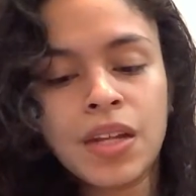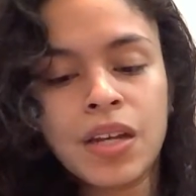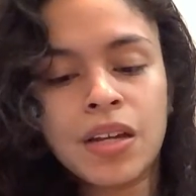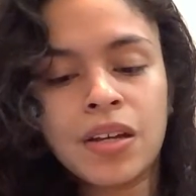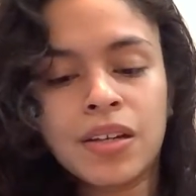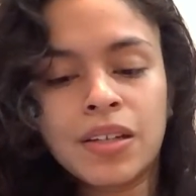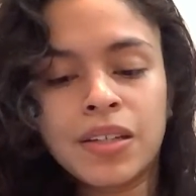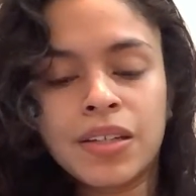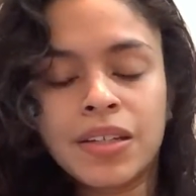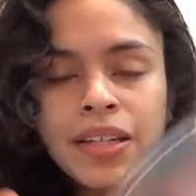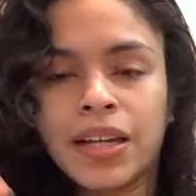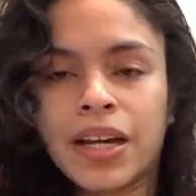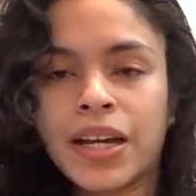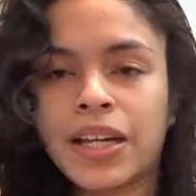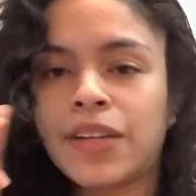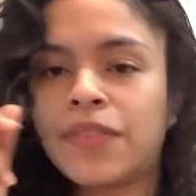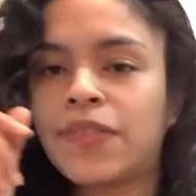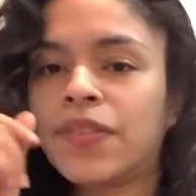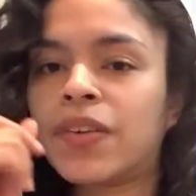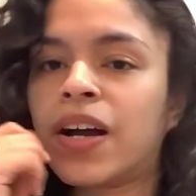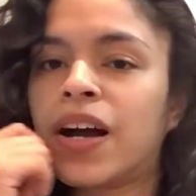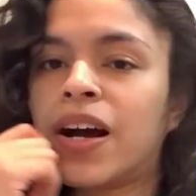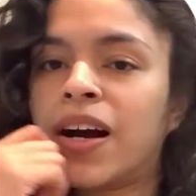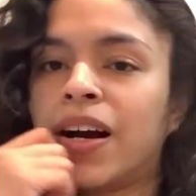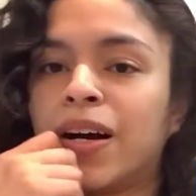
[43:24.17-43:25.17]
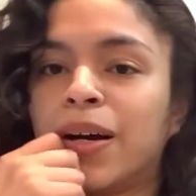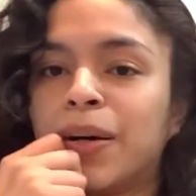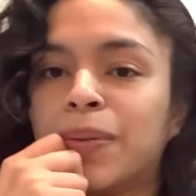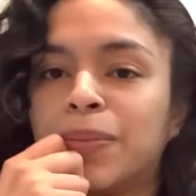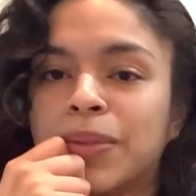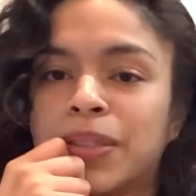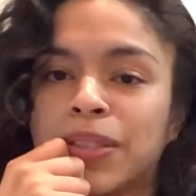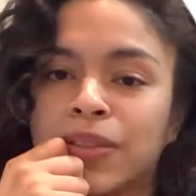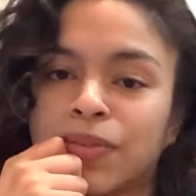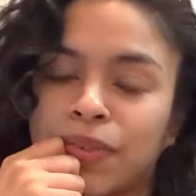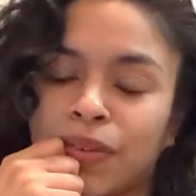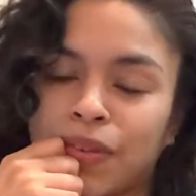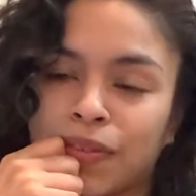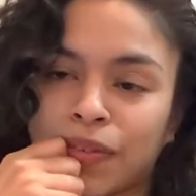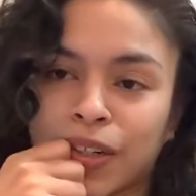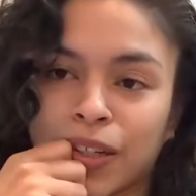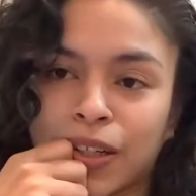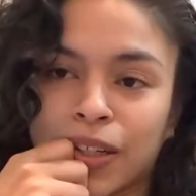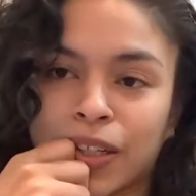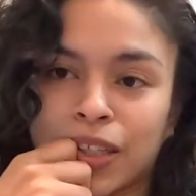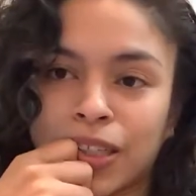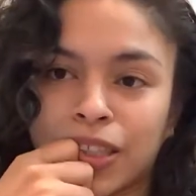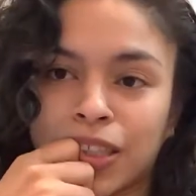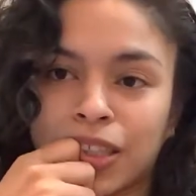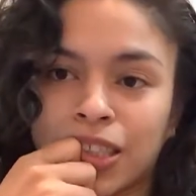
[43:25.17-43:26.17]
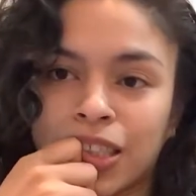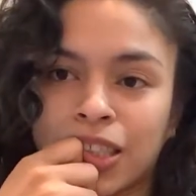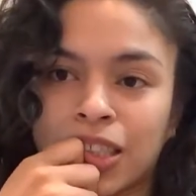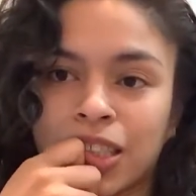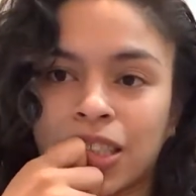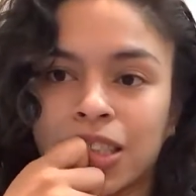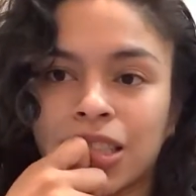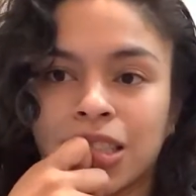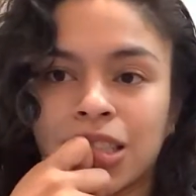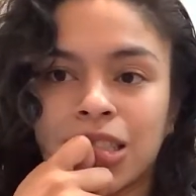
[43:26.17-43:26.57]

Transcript: Knight of Cups in reverse.